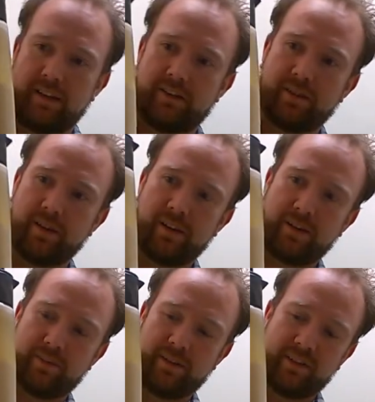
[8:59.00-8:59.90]

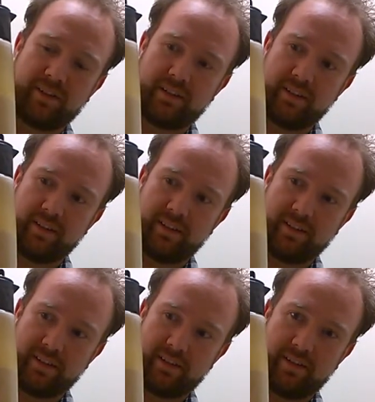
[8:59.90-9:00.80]
Soylent, which has clearly
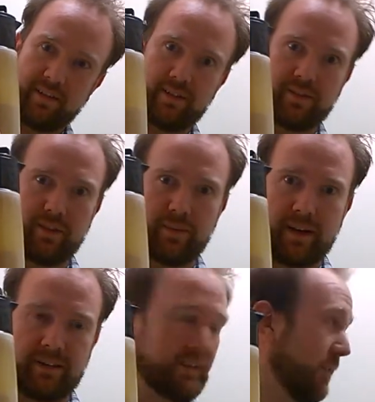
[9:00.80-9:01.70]
settled over the
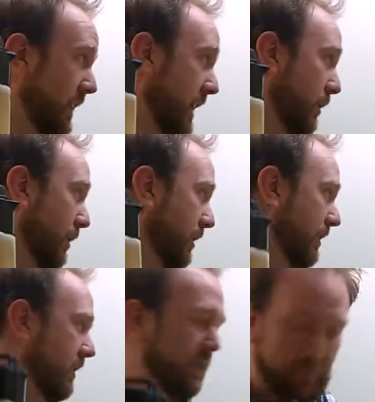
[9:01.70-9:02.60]
past 3 hours.
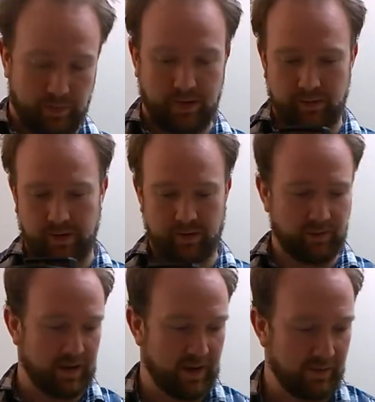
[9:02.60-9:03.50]
It's been about
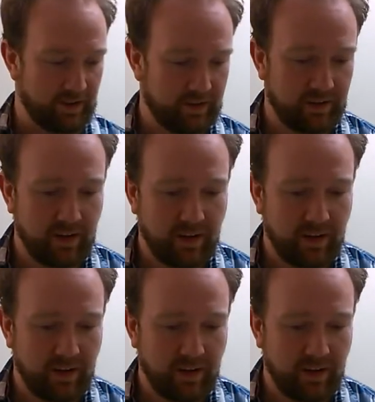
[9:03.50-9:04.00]
3 hours.